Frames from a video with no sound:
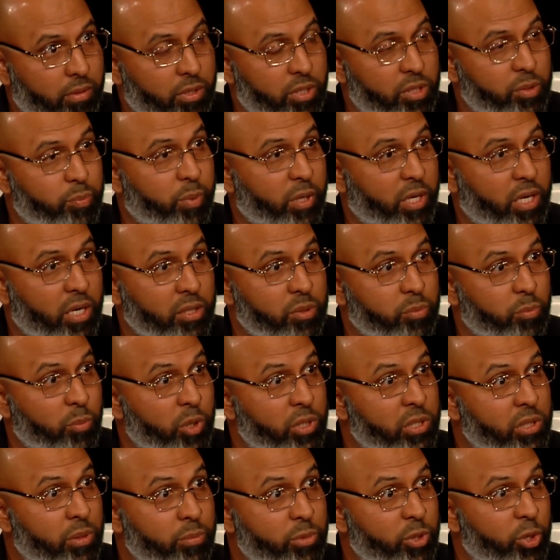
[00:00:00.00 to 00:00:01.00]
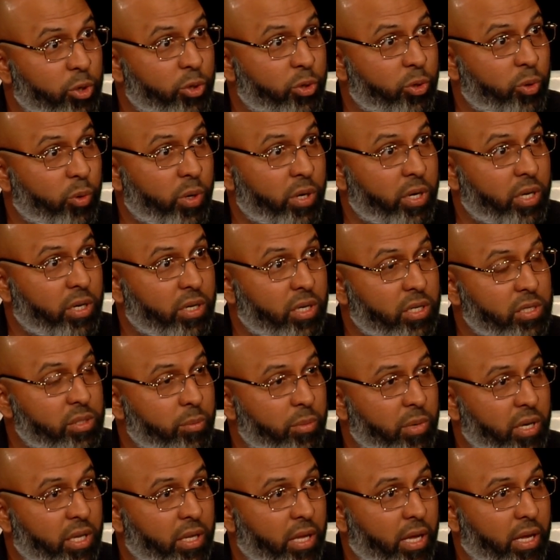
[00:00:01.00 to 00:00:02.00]
Just because Muslims are doing it
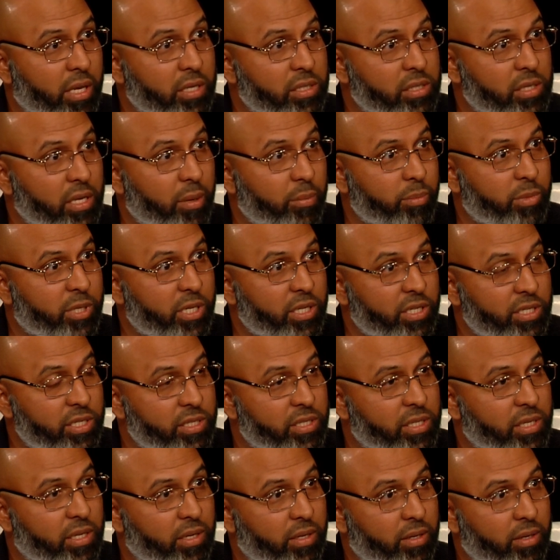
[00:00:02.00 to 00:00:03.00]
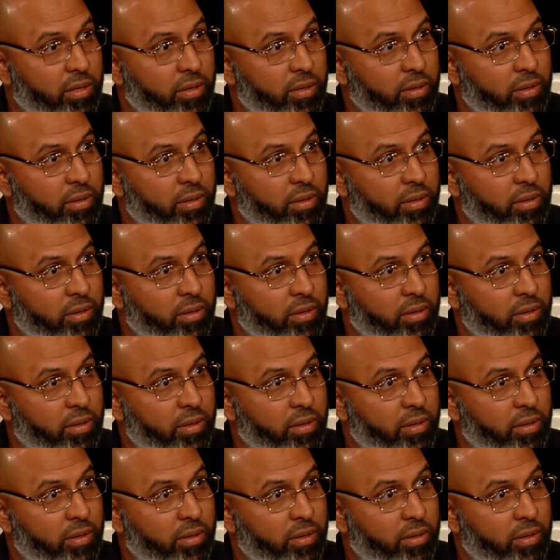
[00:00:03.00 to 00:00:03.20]
doesn't mean that Islam teaches it.